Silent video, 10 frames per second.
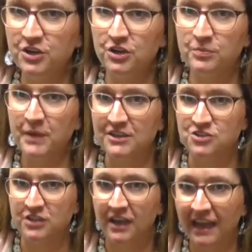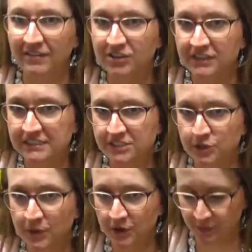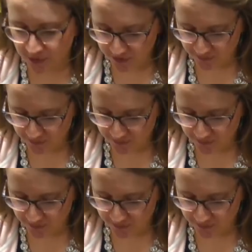Kirkpatrick, I have your Easter purple.